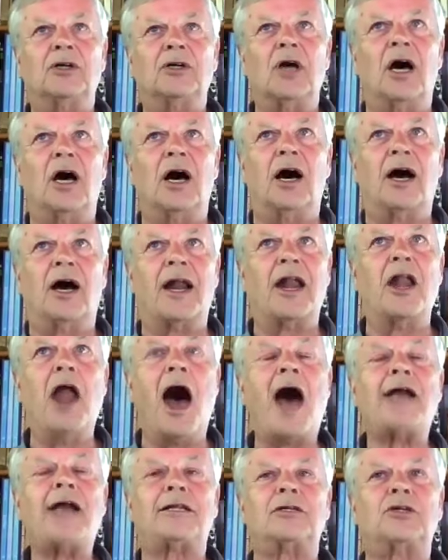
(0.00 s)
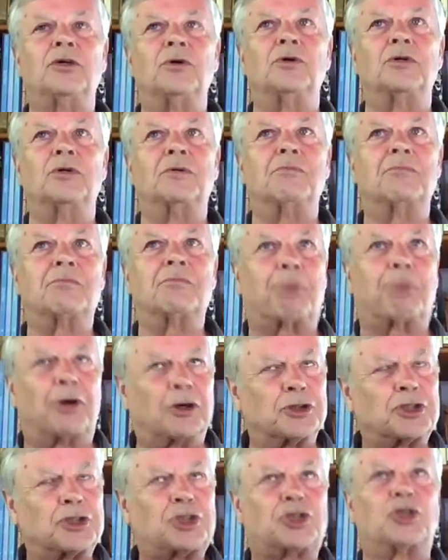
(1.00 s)
not to
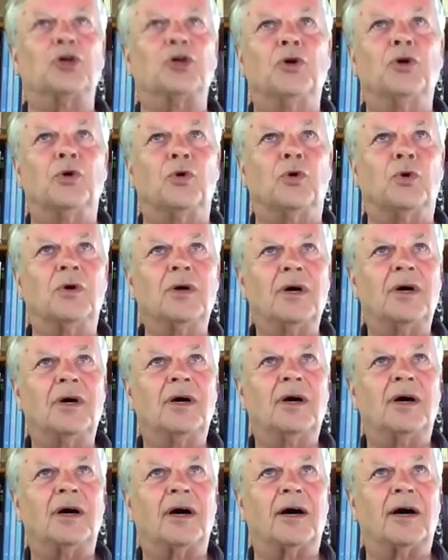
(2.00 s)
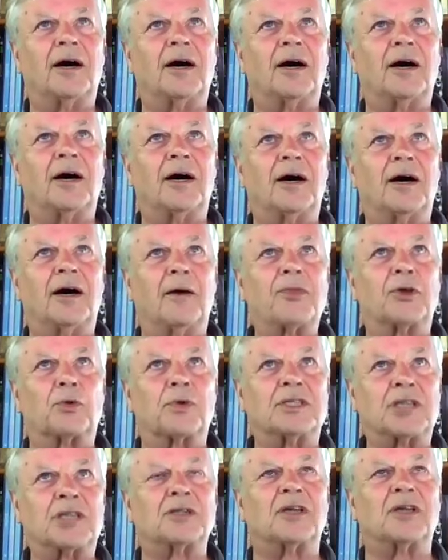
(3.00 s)
pursue the
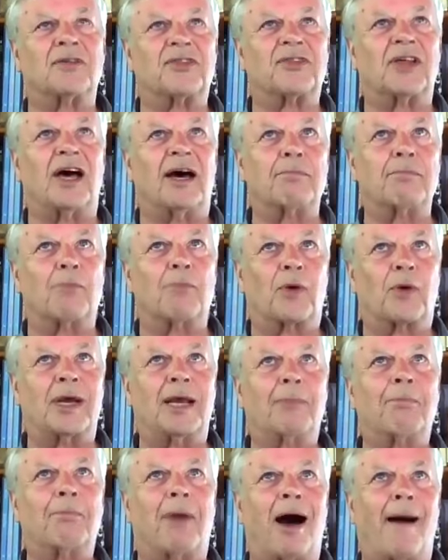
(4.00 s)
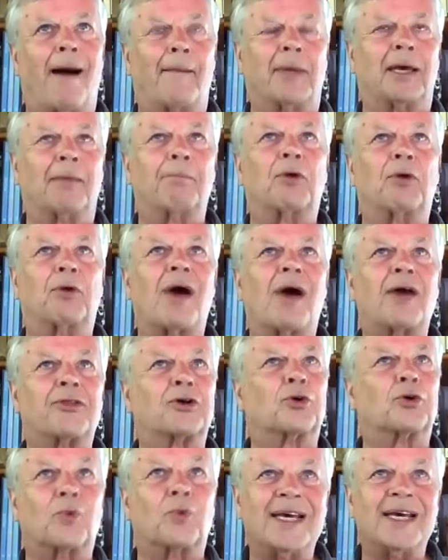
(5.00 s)
results of that marine bombing, but
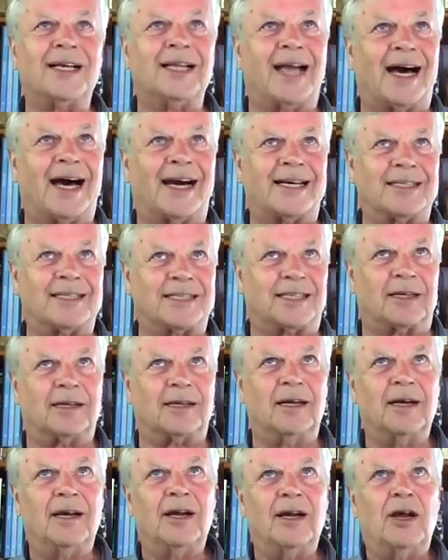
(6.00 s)
rather to realize that